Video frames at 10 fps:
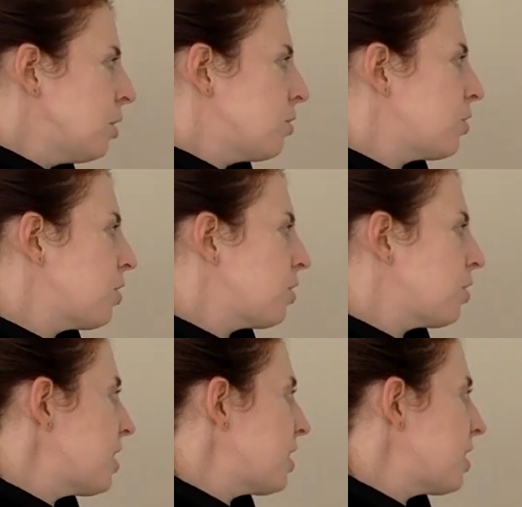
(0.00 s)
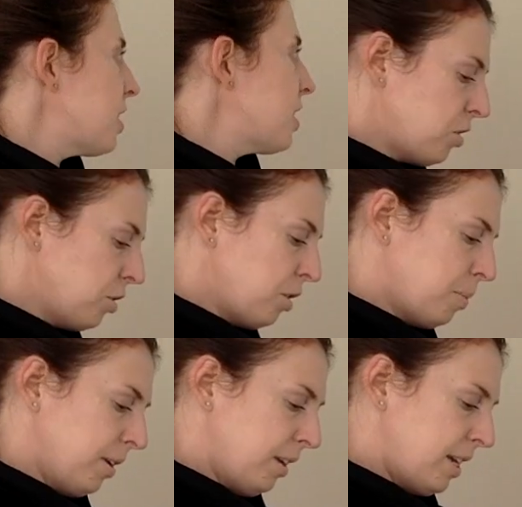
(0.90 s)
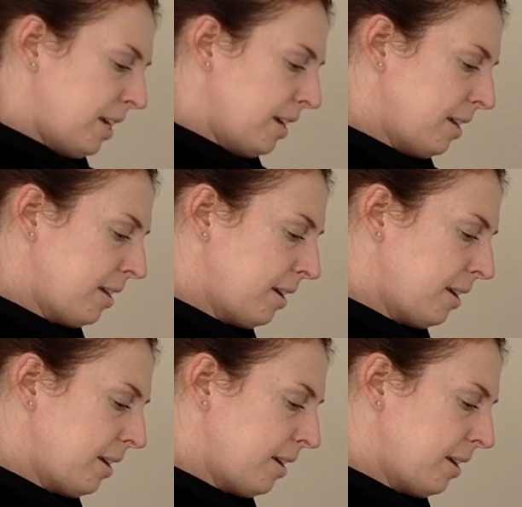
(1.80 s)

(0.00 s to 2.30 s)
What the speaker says: So the definition of excludability,